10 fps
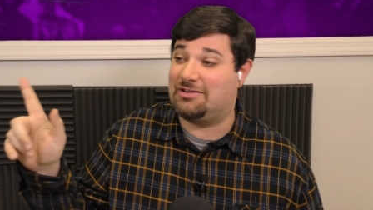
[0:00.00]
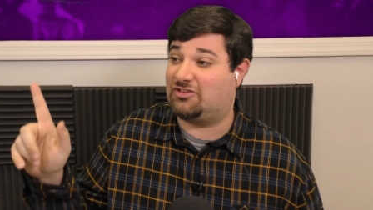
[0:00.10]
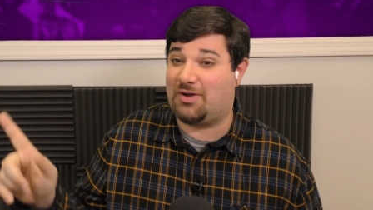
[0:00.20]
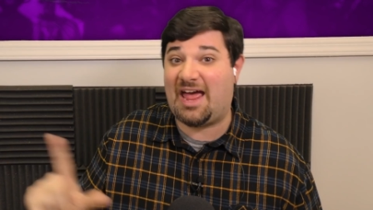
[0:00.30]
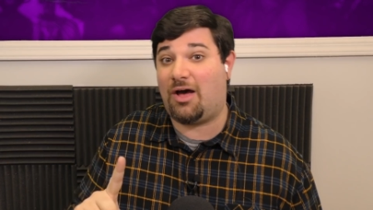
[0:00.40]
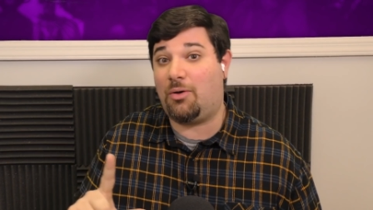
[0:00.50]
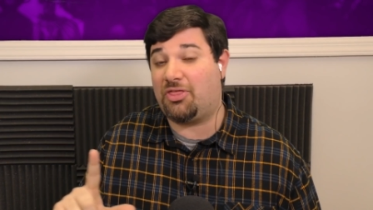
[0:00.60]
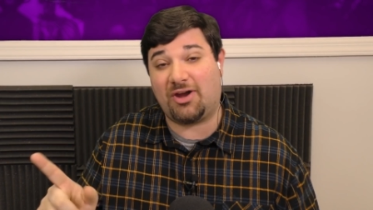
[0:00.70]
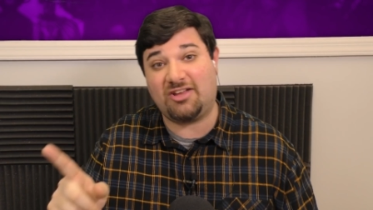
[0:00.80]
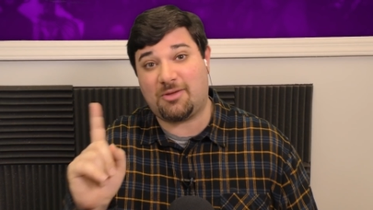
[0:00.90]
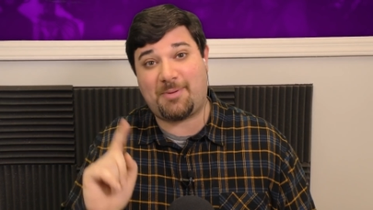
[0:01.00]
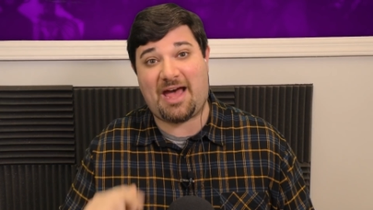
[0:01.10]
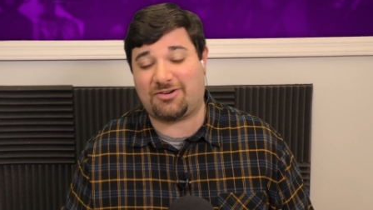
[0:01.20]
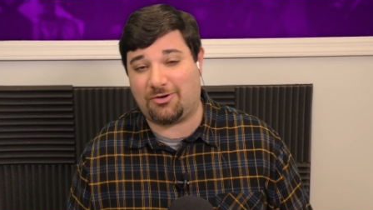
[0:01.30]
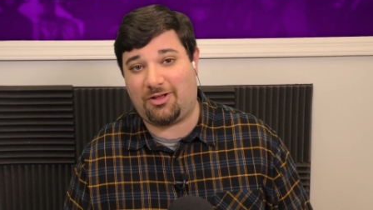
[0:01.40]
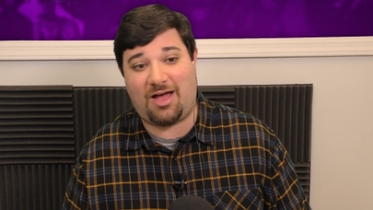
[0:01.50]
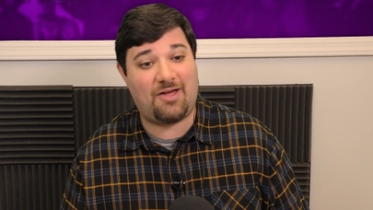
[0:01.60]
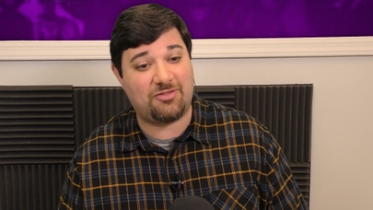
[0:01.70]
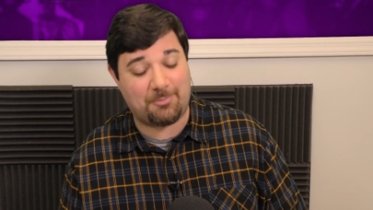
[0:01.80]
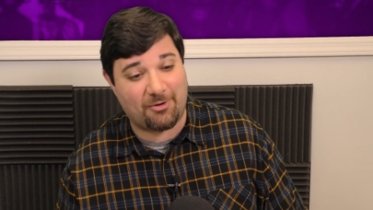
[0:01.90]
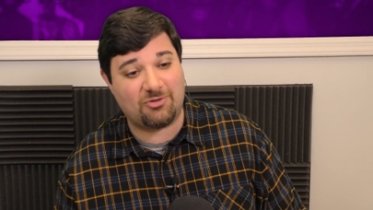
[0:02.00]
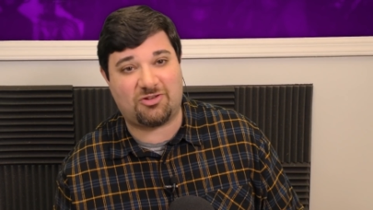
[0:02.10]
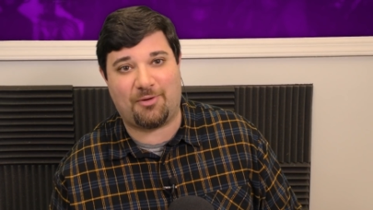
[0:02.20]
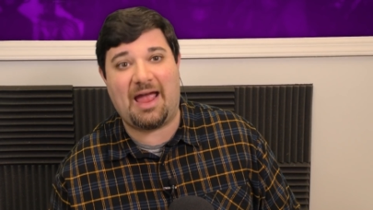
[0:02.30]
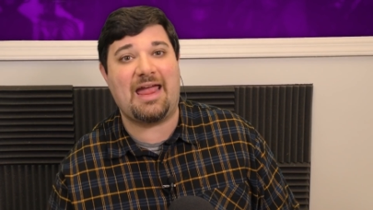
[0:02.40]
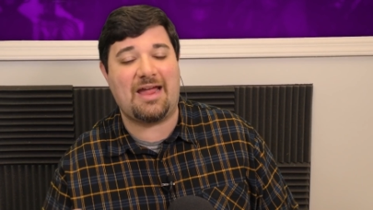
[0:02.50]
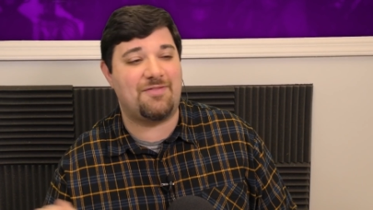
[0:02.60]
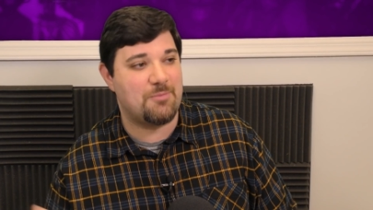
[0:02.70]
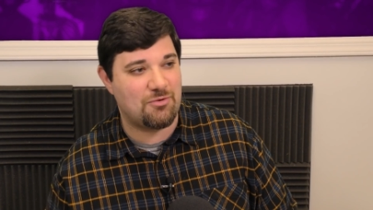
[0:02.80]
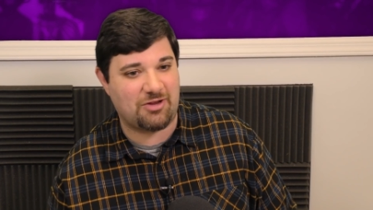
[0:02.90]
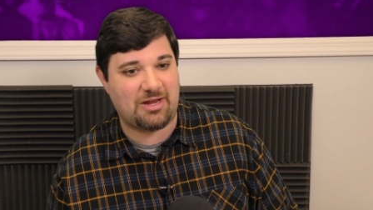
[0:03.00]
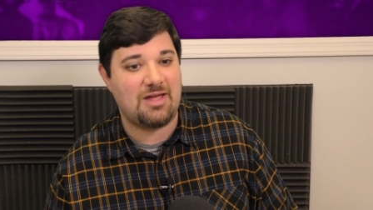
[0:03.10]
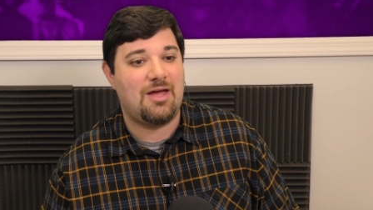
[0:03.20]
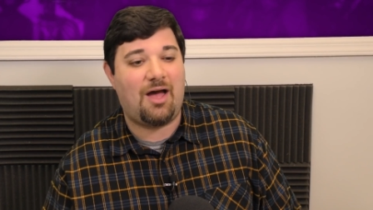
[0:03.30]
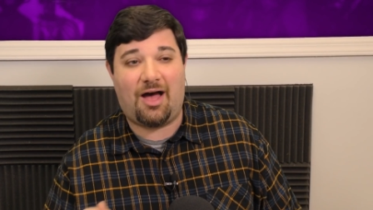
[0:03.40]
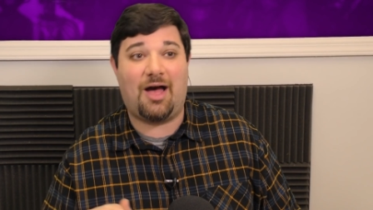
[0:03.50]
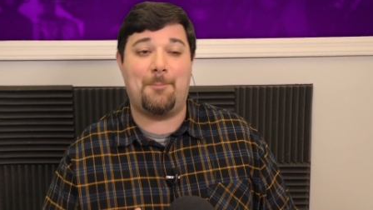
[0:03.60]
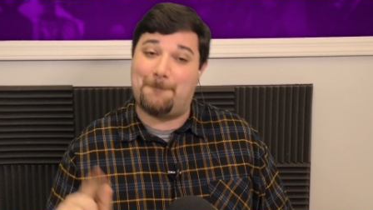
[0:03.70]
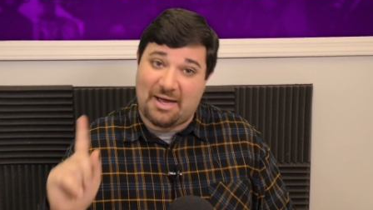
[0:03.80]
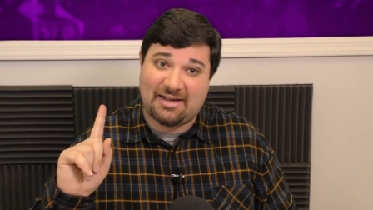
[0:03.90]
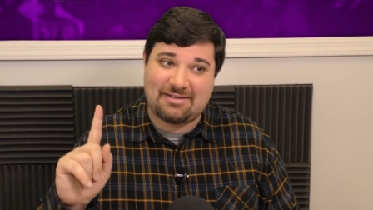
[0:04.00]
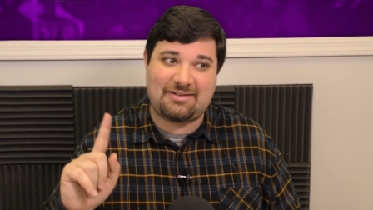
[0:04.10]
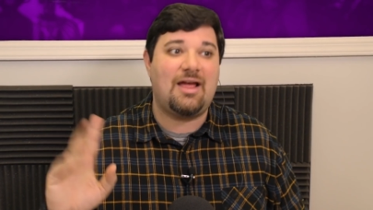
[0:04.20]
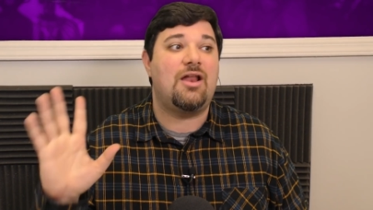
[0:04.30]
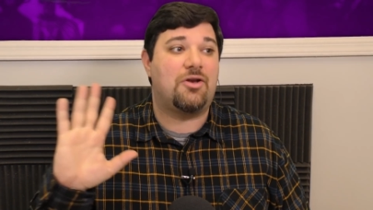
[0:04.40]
and so now there is a Batgirl on the Birds of Prey in the movie. But